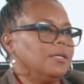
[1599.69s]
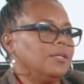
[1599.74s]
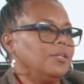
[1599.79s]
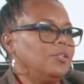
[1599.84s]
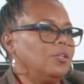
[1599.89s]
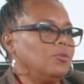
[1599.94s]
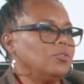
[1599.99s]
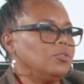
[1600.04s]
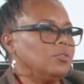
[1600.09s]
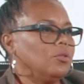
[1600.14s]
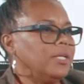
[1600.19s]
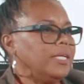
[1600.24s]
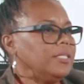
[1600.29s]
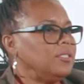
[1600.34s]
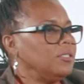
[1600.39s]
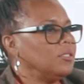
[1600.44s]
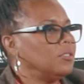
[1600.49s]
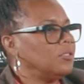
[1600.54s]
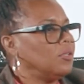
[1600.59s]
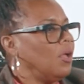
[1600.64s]
you know, so
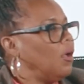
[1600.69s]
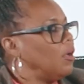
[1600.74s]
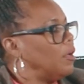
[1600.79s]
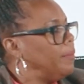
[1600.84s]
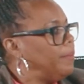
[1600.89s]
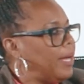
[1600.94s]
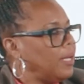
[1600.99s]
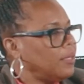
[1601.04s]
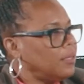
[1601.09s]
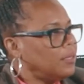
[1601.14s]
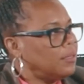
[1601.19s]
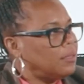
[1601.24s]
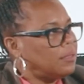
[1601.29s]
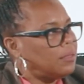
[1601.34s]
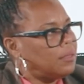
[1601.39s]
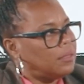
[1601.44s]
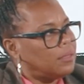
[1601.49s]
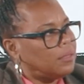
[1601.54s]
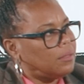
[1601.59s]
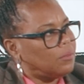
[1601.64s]
let's talk about
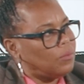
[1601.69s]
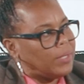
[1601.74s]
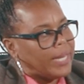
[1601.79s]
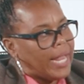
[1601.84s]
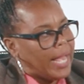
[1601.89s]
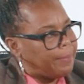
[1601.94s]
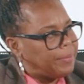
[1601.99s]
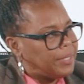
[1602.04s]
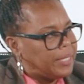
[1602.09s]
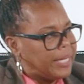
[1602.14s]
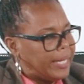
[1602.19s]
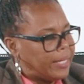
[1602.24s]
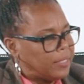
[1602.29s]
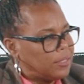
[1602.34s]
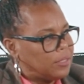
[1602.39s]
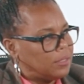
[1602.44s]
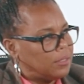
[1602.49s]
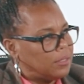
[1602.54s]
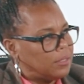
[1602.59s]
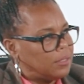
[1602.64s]
what happened
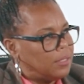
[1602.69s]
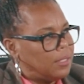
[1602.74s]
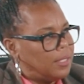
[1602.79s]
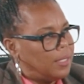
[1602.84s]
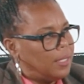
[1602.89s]
next.